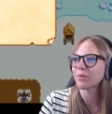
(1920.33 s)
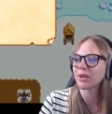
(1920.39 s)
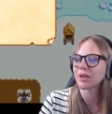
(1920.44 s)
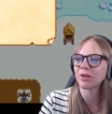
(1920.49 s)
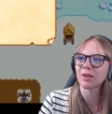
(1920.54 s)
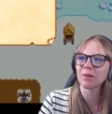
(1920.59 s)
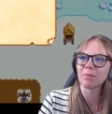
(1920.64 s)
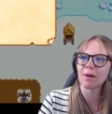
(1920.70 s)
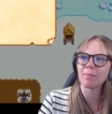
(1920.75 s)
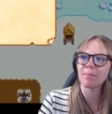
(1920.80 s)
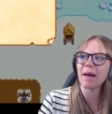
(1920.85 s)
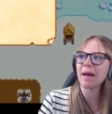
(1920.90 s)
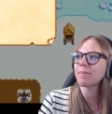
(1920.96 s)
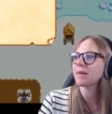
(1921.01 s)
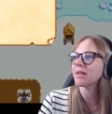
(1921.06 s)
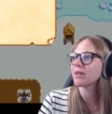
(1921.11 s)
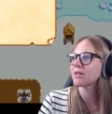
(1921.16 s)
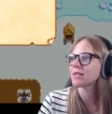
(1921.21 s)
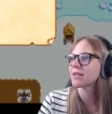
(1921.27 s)
with you that my
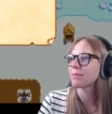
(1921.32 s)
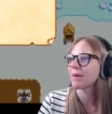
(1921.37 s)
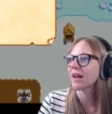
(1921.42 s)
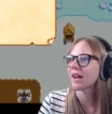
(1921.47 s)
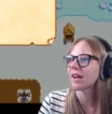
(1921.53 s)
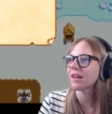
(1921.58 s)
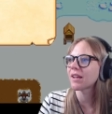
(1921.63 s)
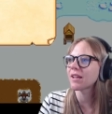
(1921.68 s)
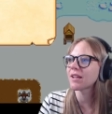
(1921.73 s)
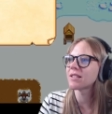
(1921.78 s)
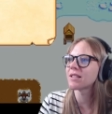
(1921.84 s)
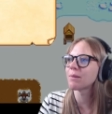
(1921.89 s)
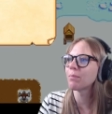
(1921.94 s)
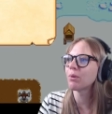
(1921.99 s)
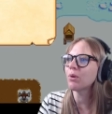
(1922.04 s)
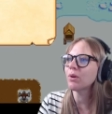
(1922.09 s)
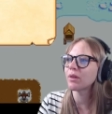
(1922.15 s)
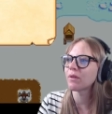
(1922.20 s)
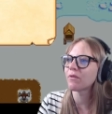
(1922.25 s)
pappy used to make. It's
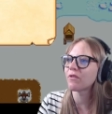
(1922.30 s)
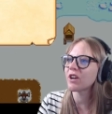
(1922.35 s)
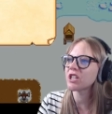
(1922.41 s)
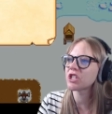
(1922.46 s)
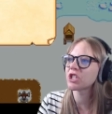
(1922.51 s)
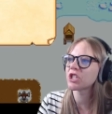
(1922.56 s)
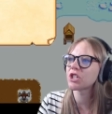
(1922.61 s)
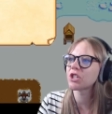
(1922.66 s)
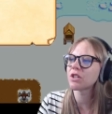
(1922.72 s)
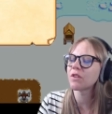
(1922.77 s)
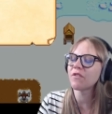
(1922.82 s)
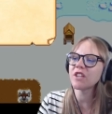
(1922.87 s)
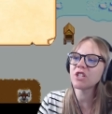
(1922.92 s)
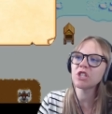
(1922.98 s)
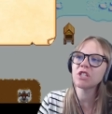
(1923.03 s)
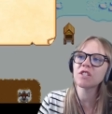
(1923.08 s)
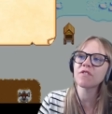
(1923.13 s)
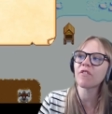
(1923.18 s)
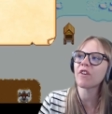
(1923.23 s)
important the fresh the
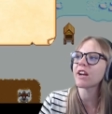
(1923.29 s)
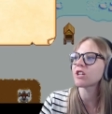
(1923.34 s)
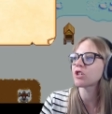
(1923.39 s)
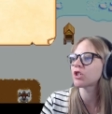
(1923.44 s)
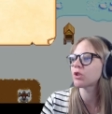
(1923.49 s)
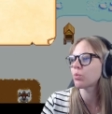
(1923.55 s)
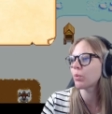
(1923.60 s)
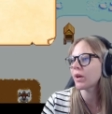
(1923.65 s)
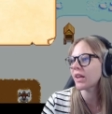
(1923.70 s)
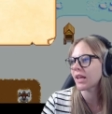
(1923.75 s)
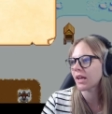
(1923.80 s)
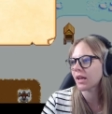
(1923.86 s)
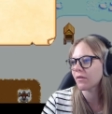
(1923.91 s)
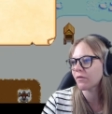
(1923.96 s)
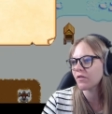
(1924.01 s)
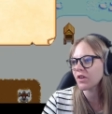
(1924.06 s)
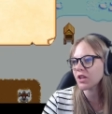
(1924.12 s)
fish is fresh. Willie,